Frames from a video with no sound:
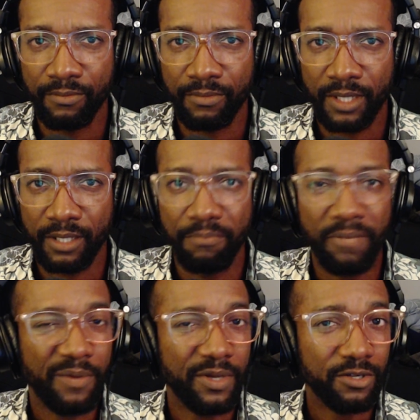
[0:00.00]

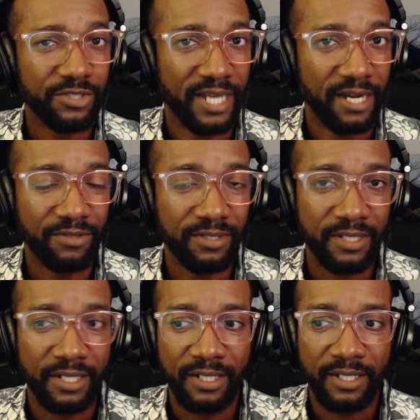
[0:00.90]
Maybe your sound
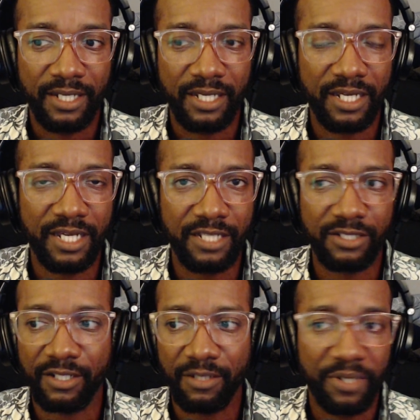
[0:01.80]
is going
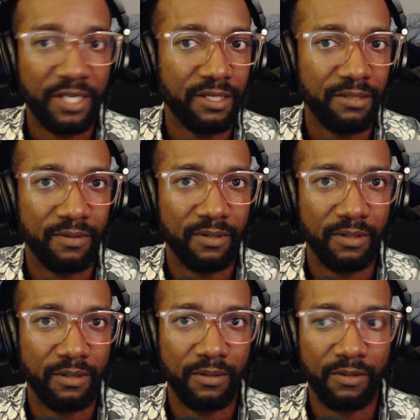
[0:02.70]
to be
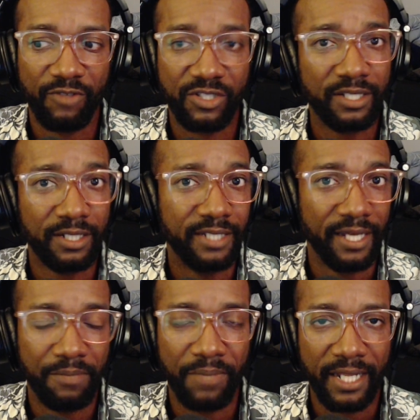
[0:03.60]

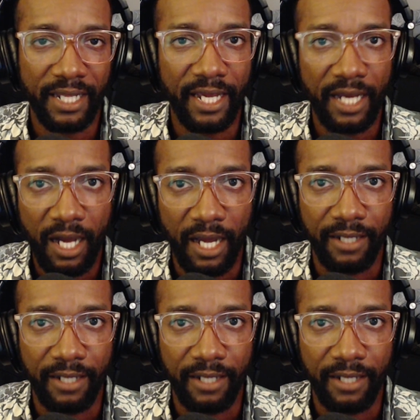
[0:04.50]
facilitated by the AI.